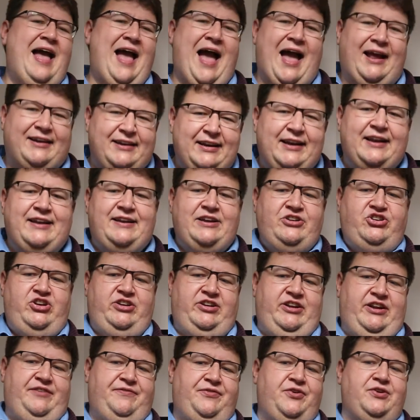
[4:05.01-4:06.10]
And in addition
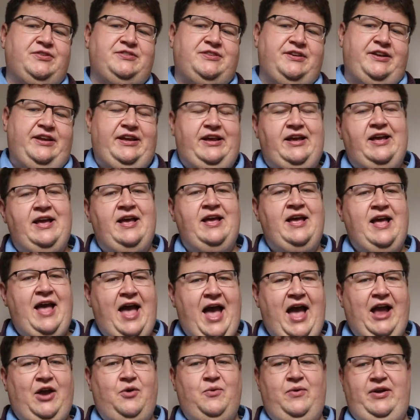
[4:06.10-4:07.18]
to diversity,
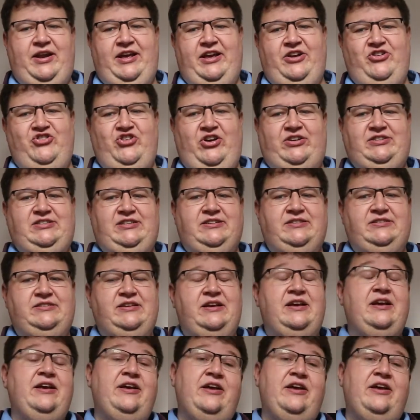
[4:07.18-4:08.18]
equity, and justice,